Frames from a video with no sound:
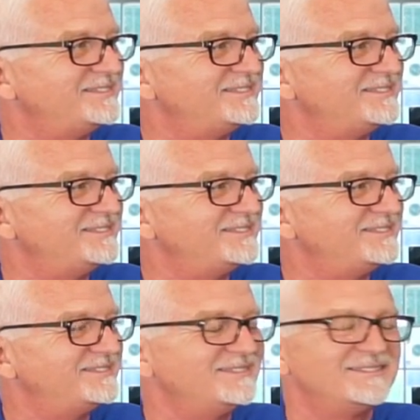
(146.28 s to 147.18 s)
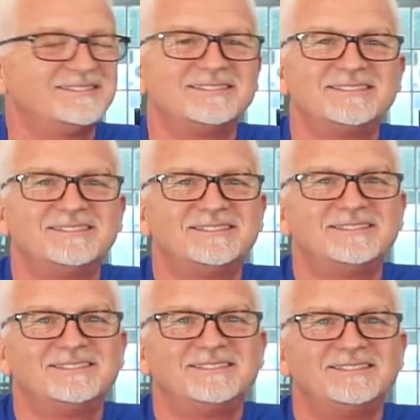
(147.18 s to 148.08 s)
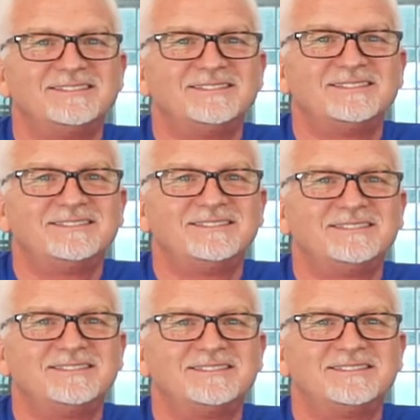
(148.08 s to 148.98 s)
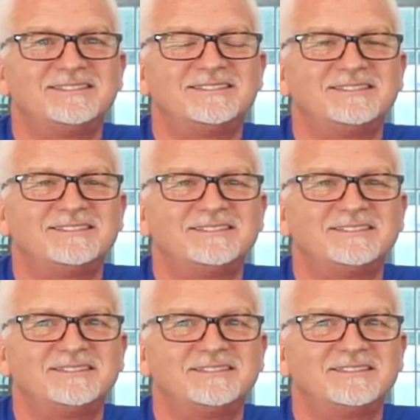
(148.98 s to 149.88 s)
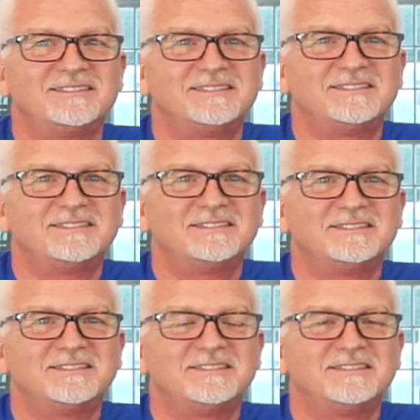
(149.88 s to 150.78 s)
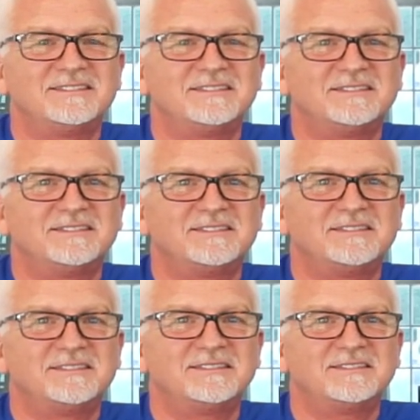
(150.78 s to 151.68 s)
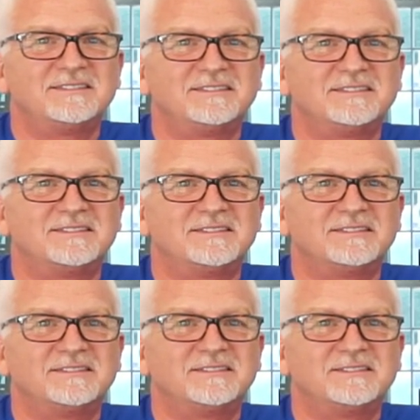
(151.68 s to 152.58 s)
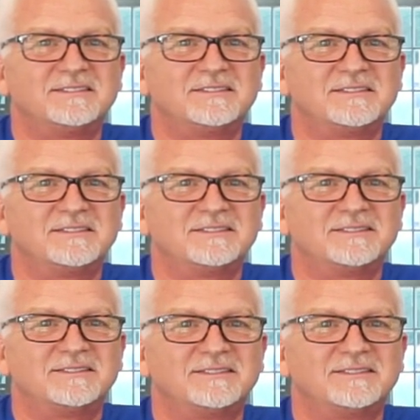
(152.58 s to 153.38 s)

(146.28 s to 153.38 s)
This person isn't speaking.